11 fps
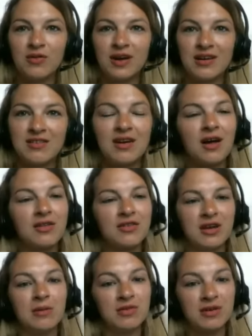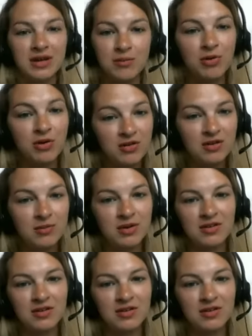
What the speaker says: that's not the same as like in person,